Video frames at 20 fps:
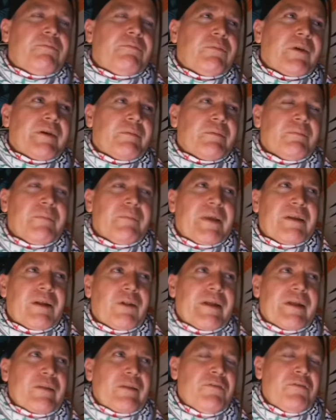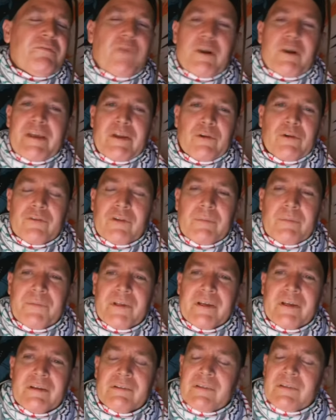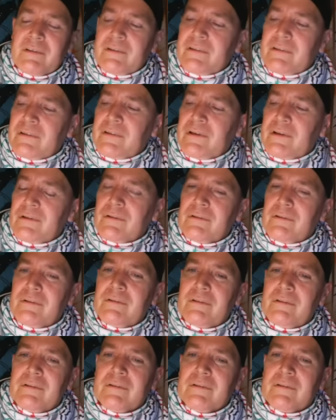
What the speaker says: like, make it out like it's funny or something, you know,